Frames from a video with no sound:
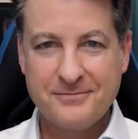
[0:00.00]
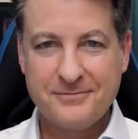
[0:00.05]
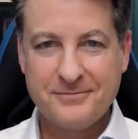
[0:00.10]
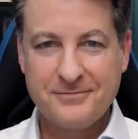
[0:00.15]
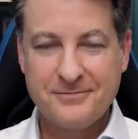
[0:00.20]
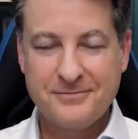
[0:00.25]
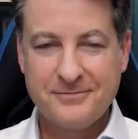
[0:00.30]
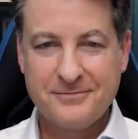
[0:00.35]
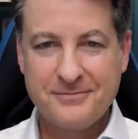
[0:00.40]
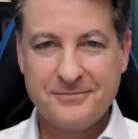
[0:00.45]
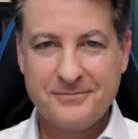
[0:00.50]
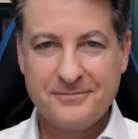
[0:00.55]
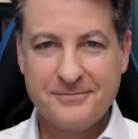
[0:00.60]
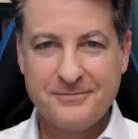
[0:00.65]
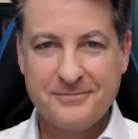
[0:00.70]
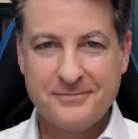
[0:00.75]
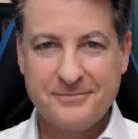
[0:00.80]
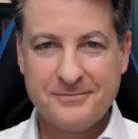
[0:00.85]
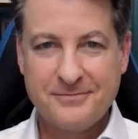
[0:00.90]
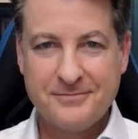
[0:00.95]

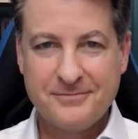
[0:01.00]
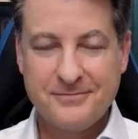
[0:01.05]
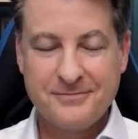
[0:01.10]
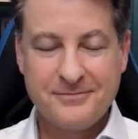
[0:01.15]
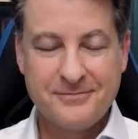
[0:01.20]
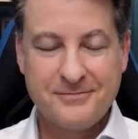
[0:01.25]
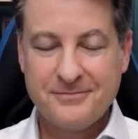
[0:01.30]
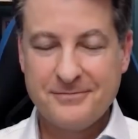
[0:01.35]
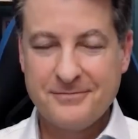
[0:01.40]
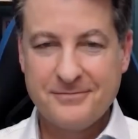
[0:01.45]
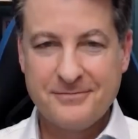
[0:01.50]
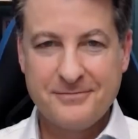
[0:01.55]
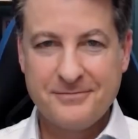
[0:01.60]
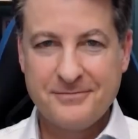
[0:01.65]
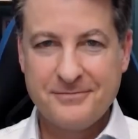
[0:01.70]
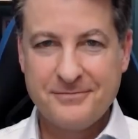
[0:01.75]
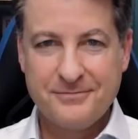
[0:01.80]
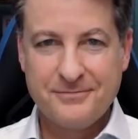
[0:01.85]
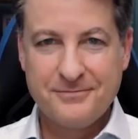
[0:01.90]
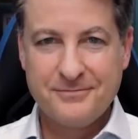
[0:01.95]

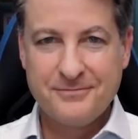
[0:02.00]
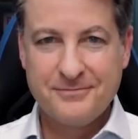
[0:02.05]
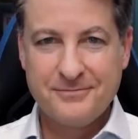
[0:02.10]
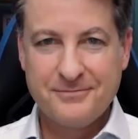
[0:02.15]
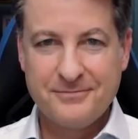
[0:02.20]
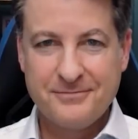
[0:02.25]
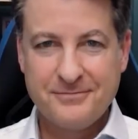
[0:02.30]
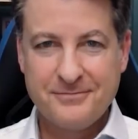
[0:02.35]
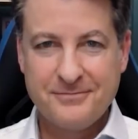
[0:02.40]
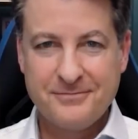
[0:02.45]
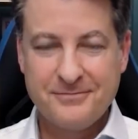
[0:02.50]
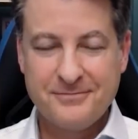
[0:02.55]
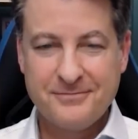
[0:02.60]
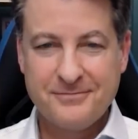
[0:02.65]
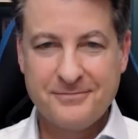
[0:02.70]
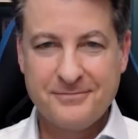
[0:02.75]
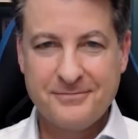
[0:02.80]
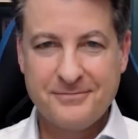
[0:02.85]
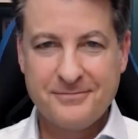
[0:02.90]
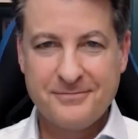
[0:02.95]

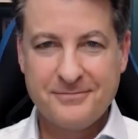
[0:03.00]
[no speech]